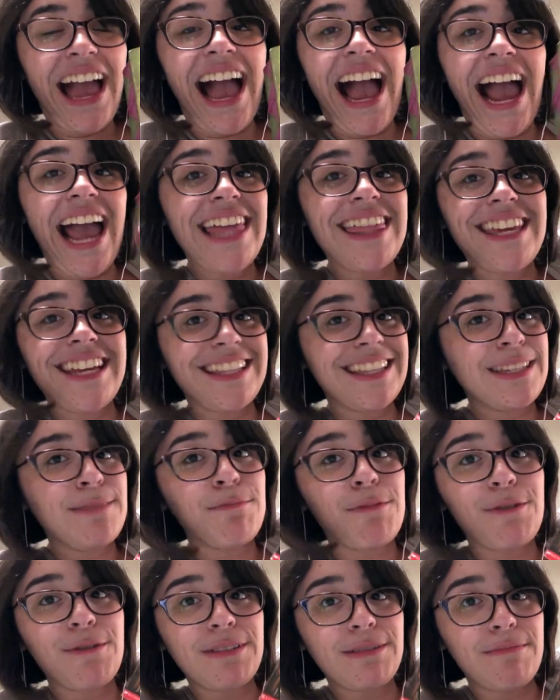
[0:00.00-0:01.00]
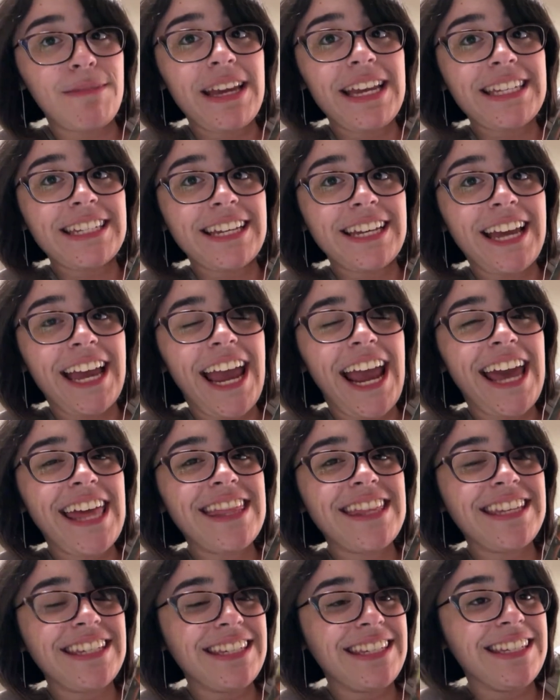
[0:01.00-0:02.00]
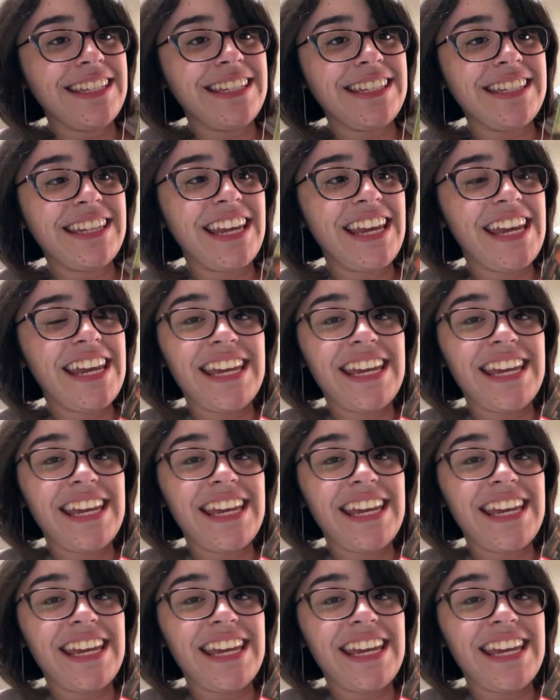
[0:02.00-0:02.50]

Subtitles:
I think this book was amazing. This is